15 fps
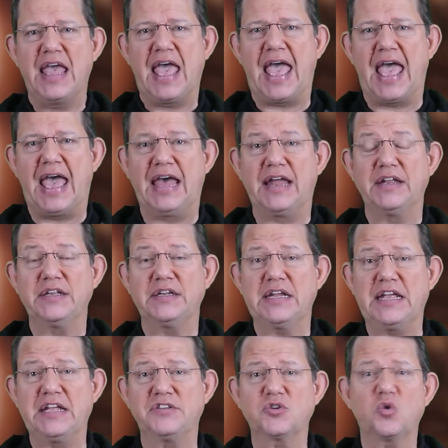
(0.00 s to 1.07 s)
And
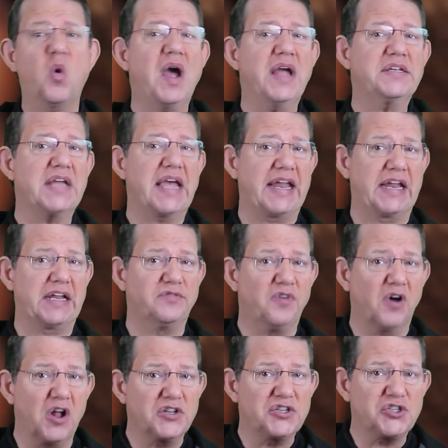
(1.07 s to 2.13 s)
it's quite an
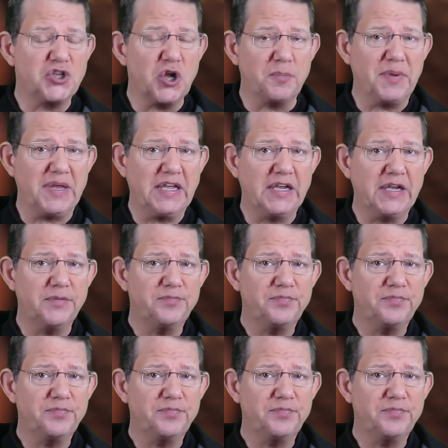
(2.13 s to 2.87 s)
advanced topic,